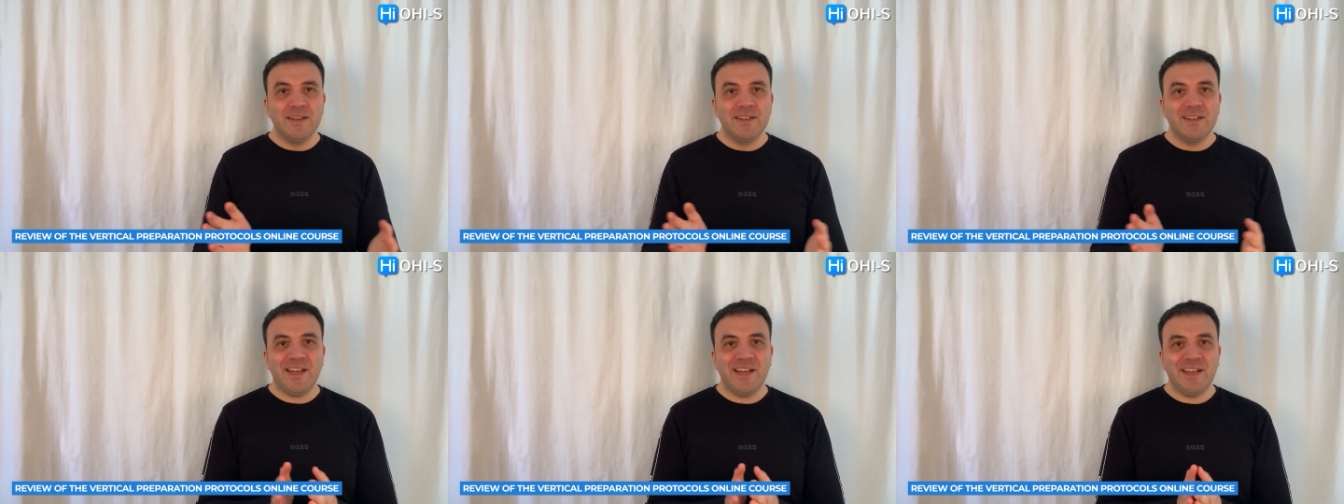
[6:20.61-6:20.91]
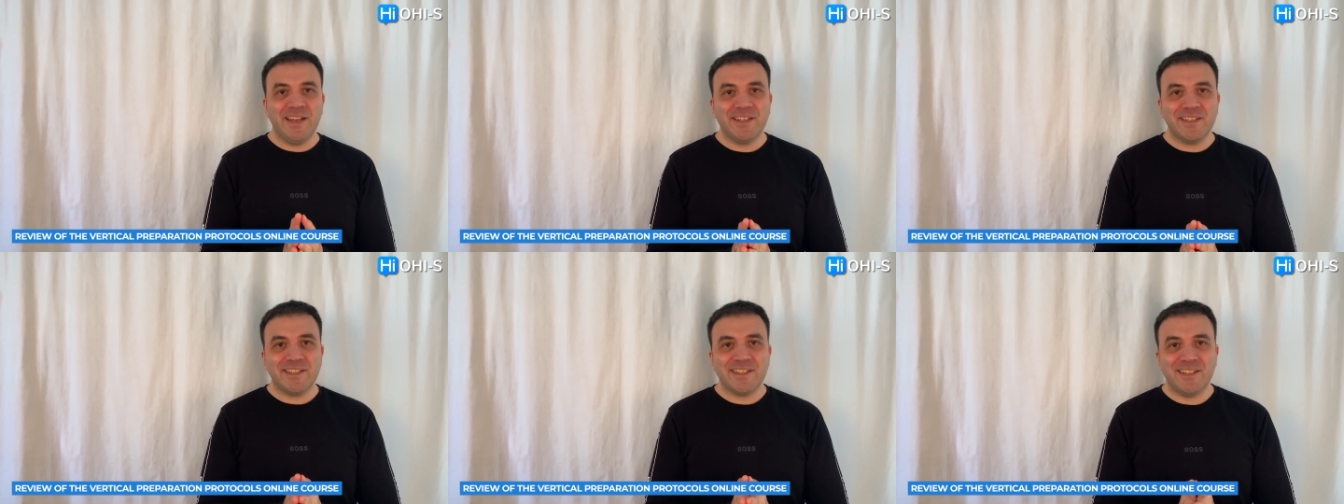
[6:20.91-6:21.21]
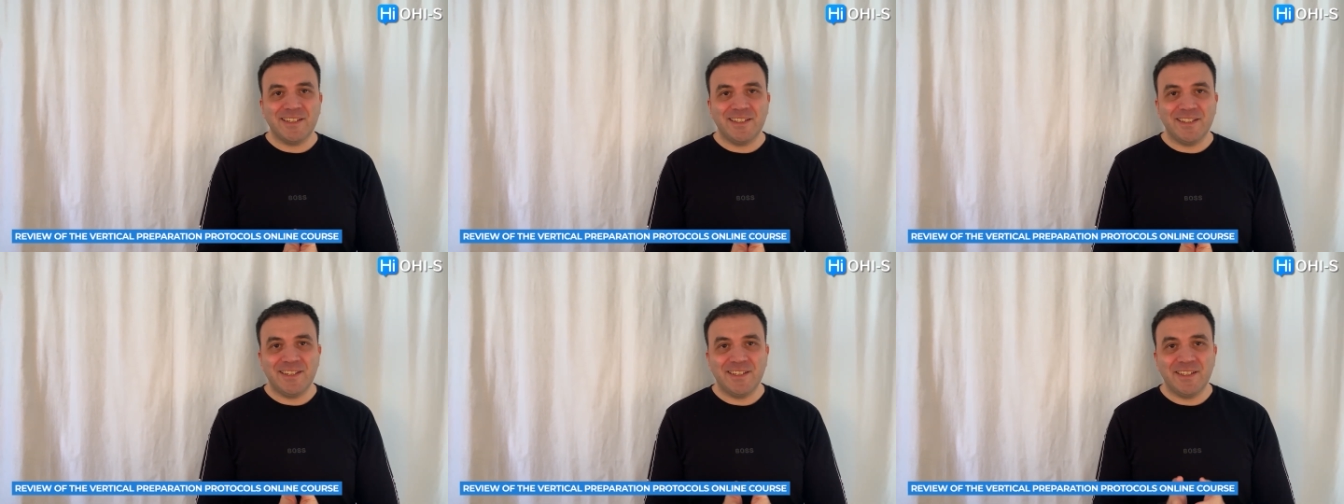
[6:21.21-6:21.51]
And
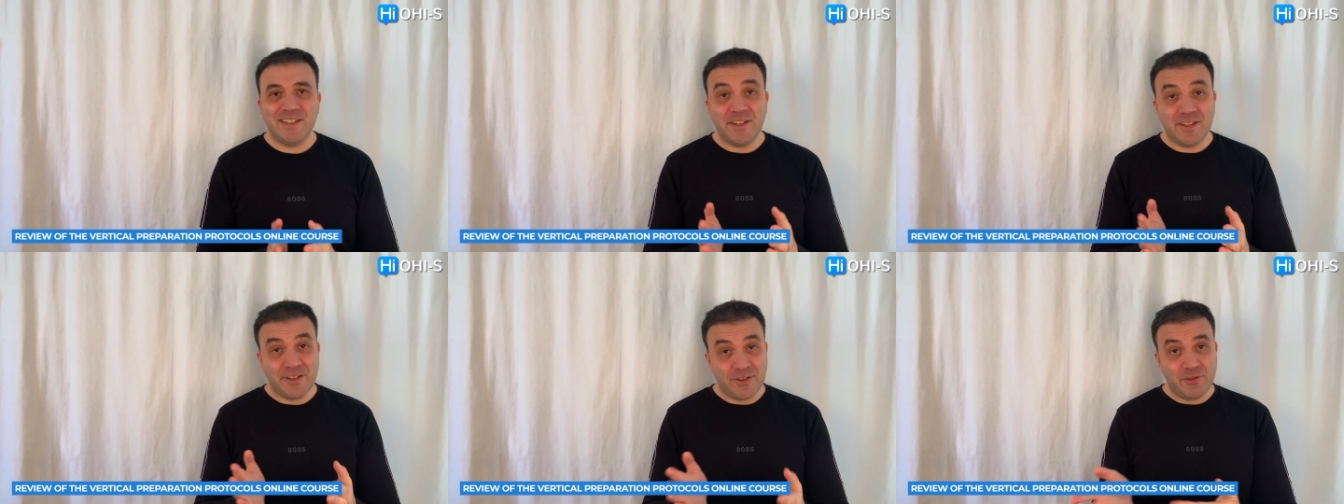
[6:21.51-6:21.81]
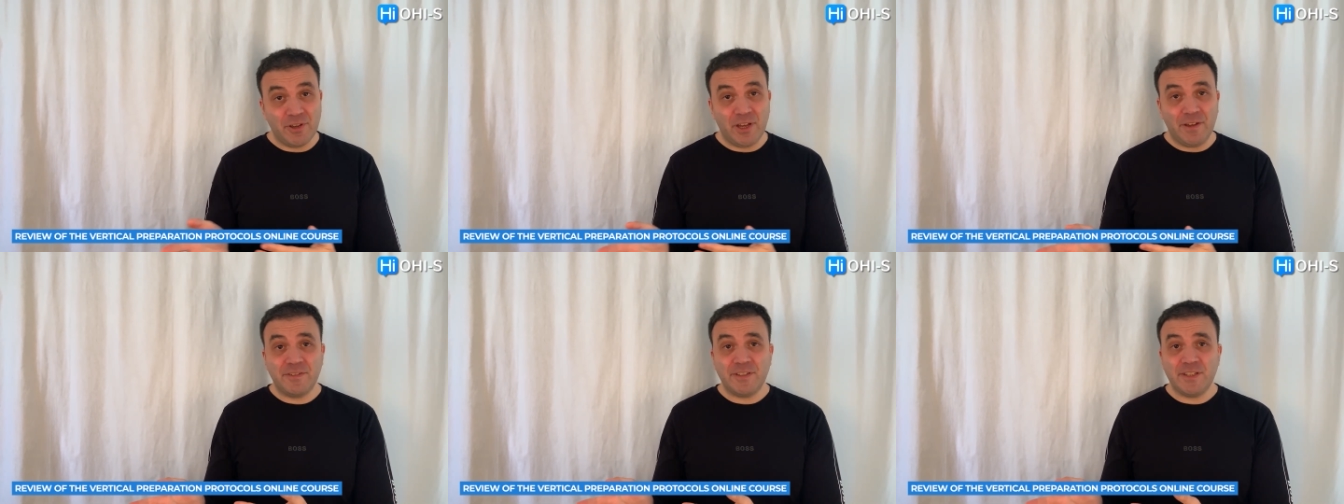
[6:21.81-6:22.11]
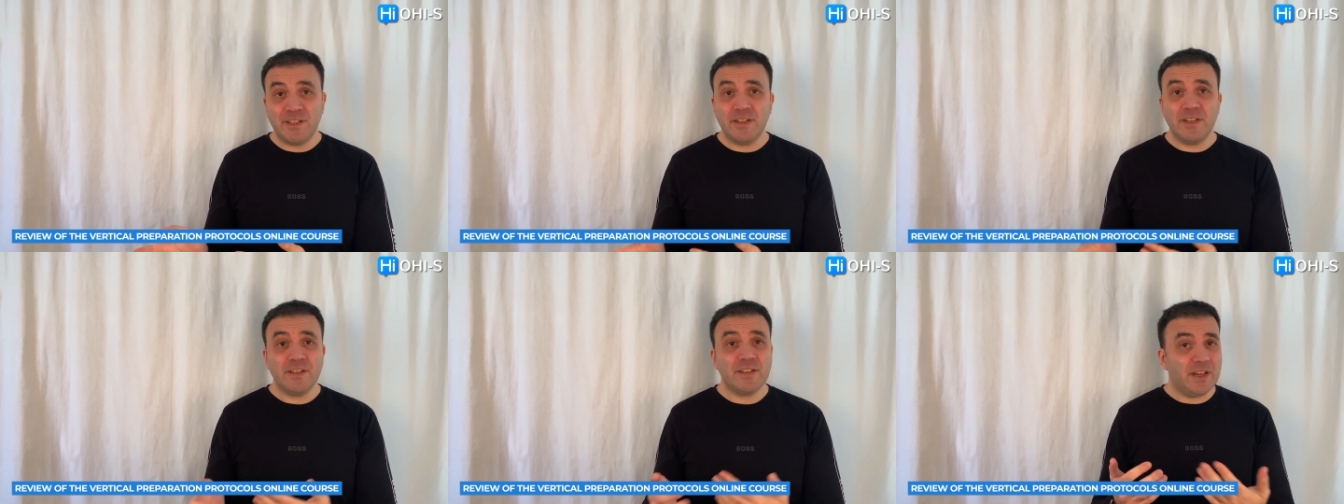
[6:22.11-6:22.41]
you have
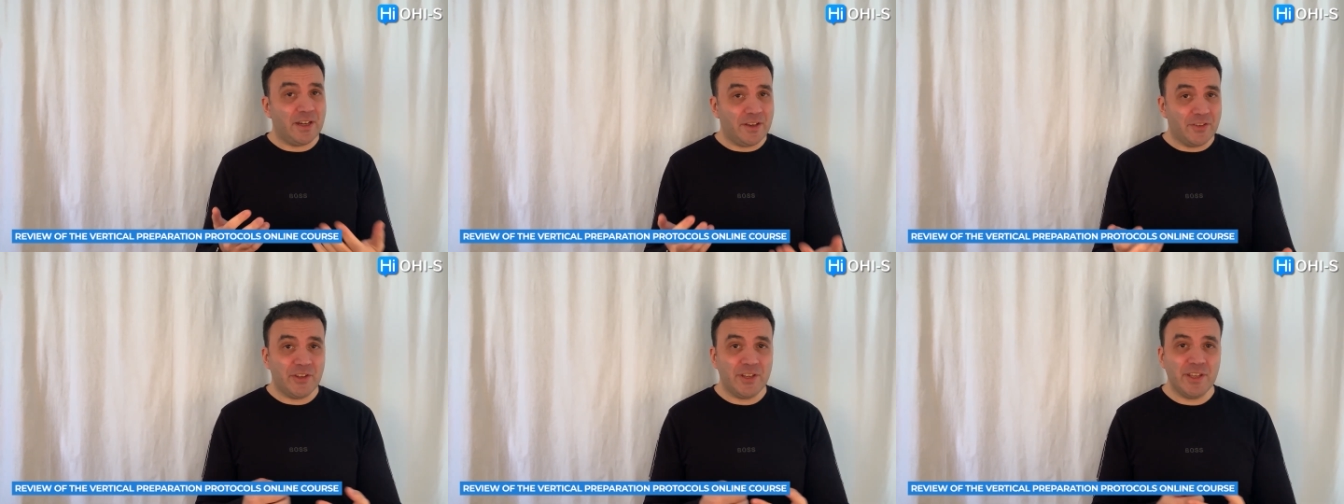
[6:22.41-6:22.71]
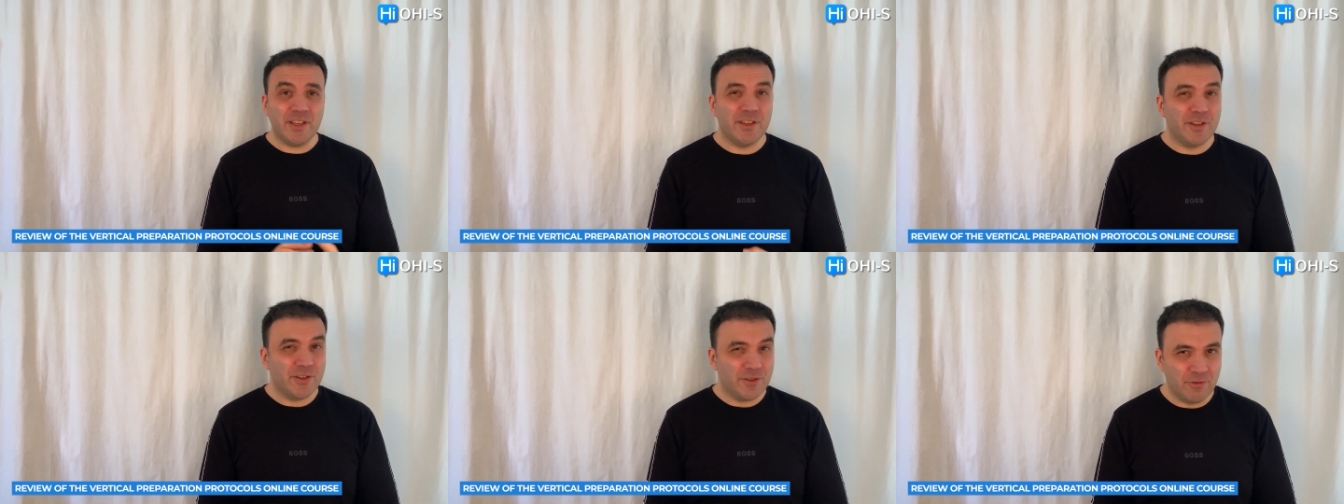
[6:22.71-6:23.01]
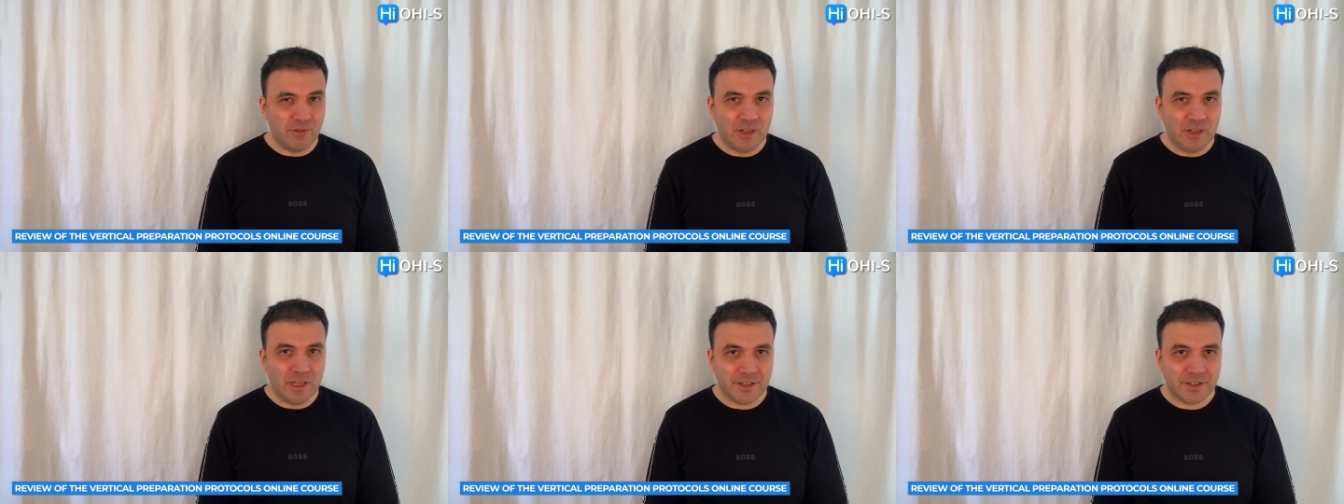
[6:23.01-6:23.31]
seen it, I think you
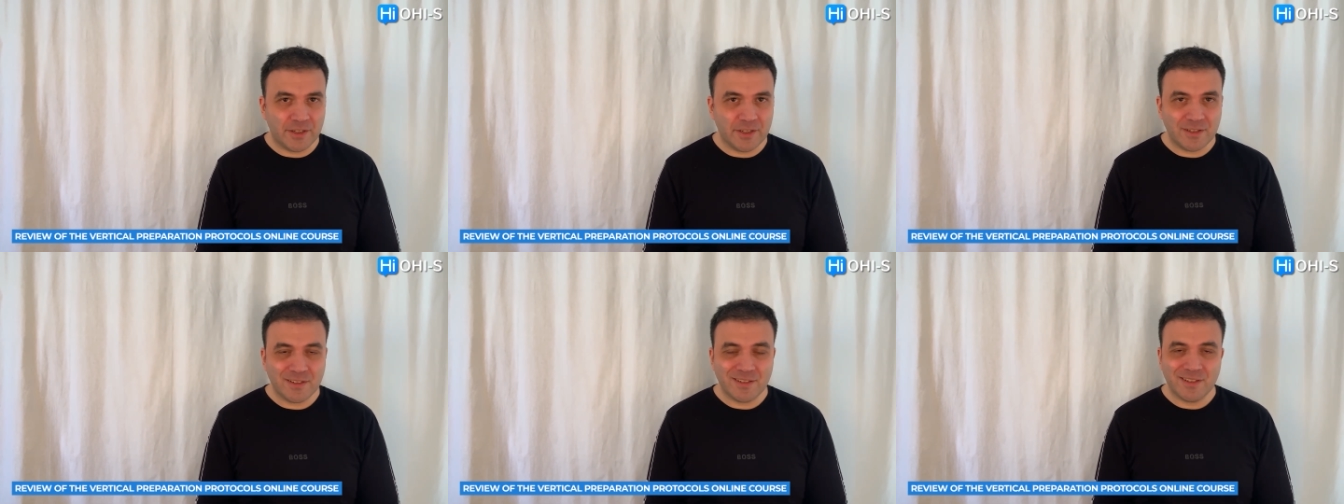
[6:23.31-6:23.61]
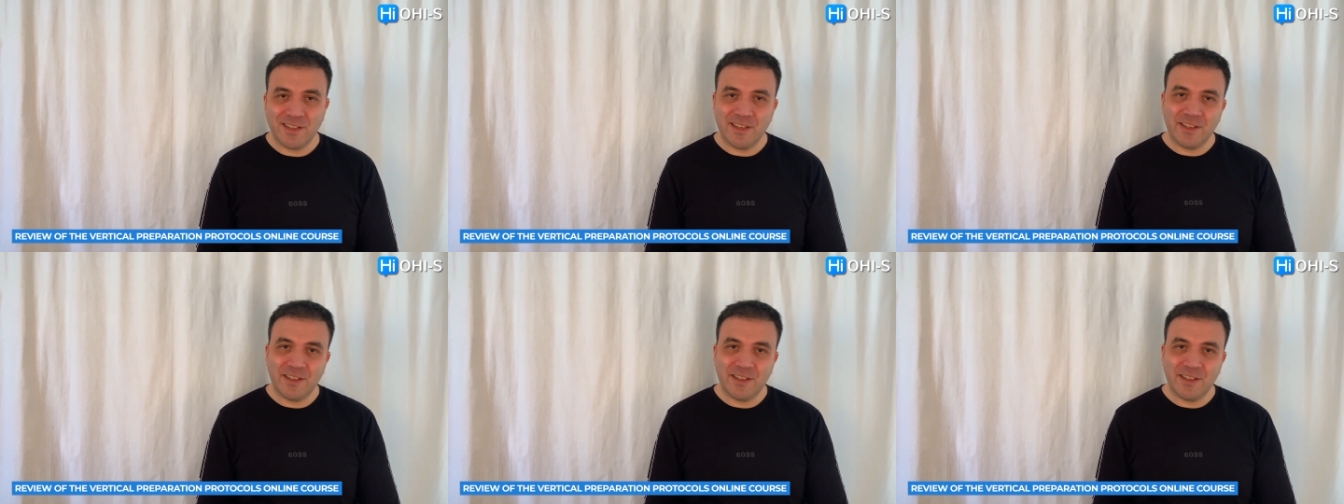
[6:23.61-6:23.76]
like it.